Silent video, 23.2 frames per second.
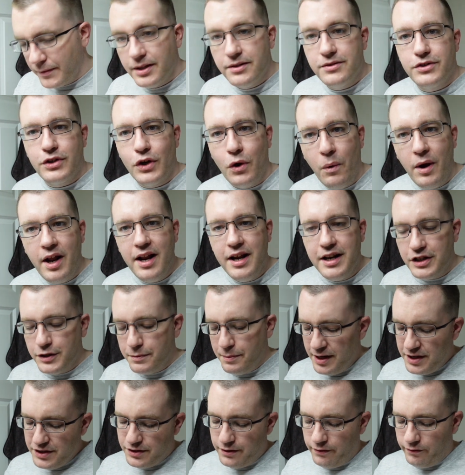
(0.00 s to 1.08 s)
It's quite an
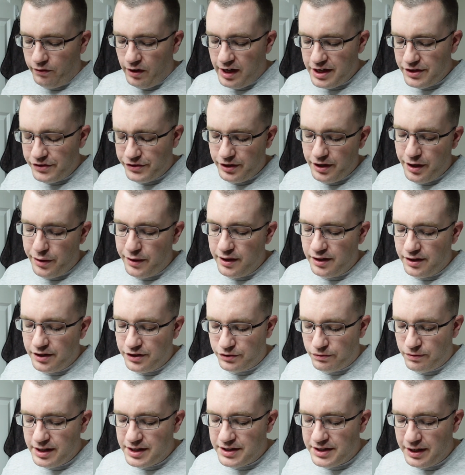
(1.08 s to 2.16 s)
expensive razor. I think
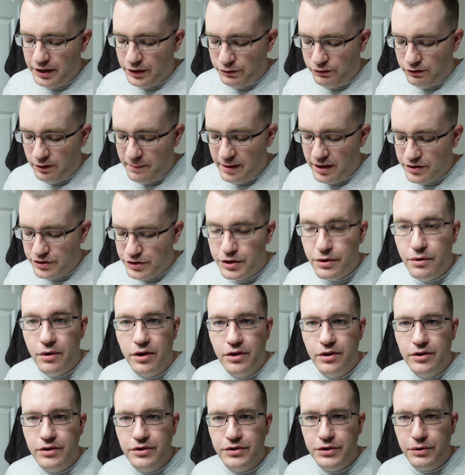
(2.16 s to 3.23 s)
this retails for about
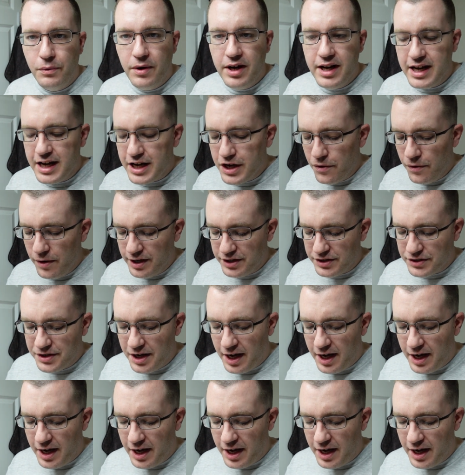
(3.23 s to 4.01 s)
220 US